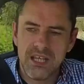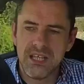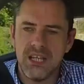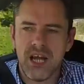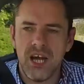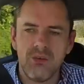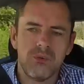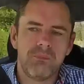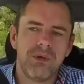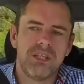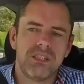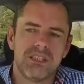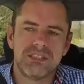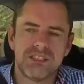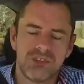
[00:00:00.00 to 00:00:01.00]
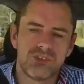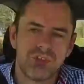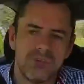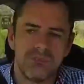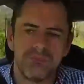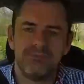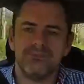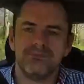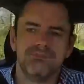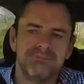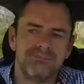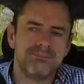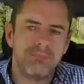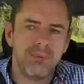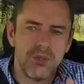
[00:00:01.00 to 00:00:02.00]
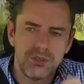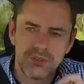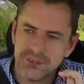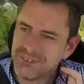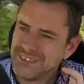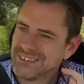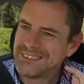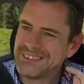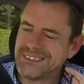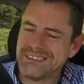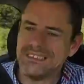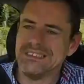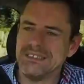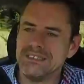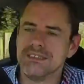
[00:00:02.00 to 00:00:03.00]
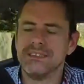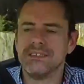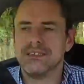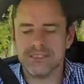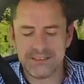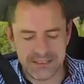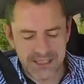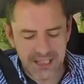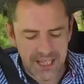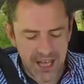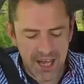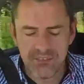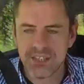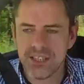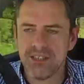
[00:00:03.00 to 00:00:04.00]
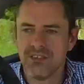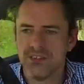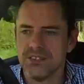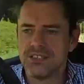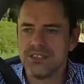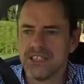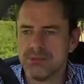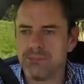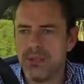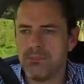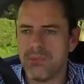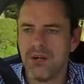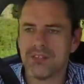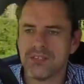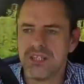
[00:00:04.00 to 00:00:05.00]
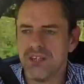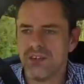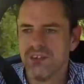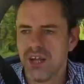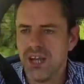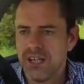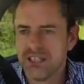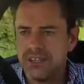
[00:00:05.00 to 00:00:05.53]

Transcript: then I would pick the Citroen. But they have it here, 6-speed box here,